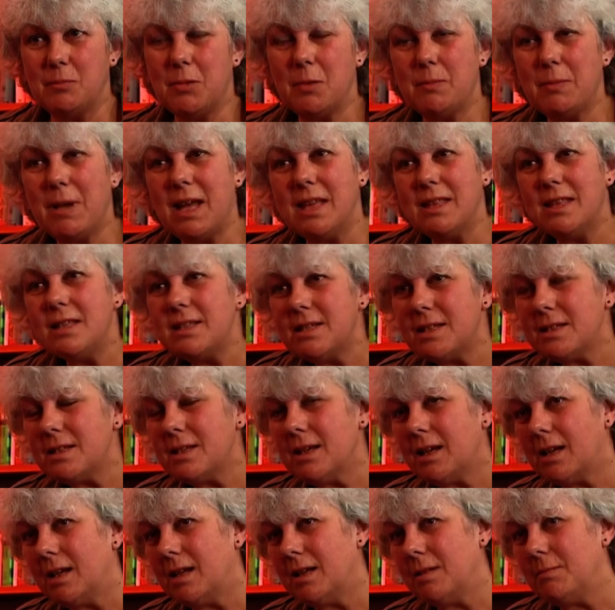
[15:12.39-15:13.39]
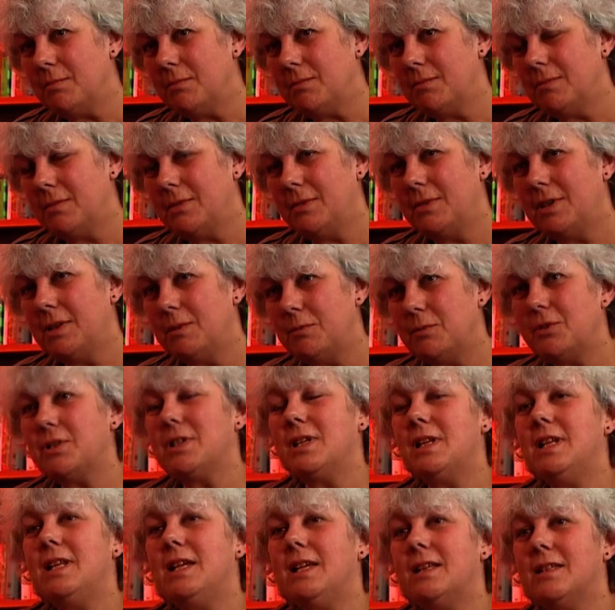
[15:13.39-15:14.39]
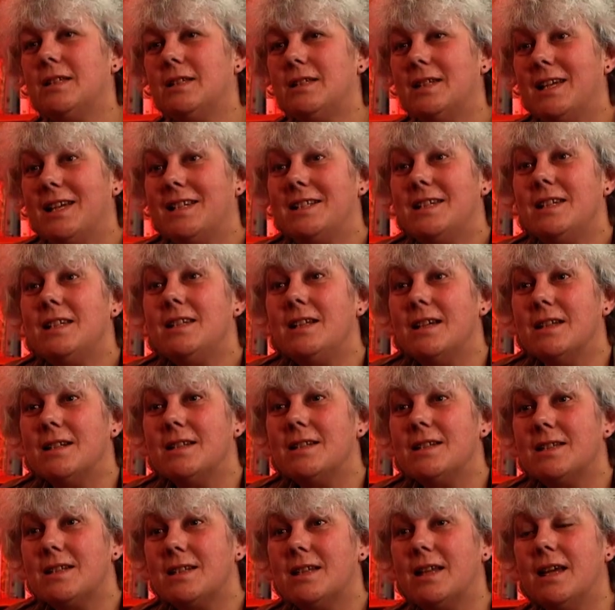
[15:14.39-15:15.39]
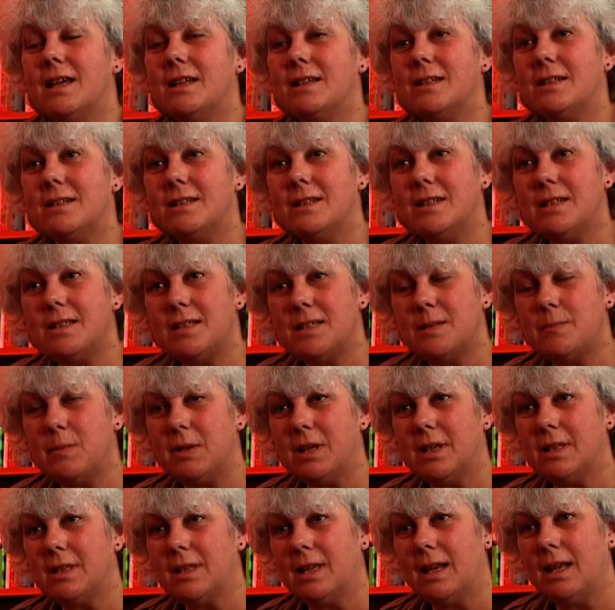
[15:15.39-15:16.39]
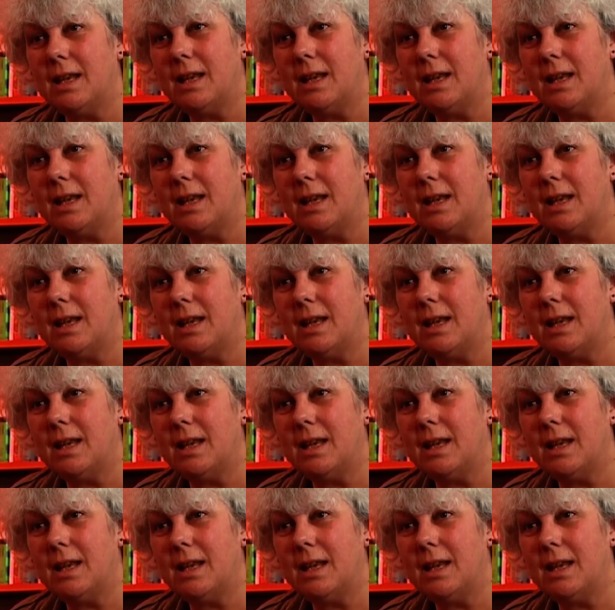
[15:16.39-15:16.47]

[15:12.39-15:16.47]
But by this time, it was clear that I did understand and did speak their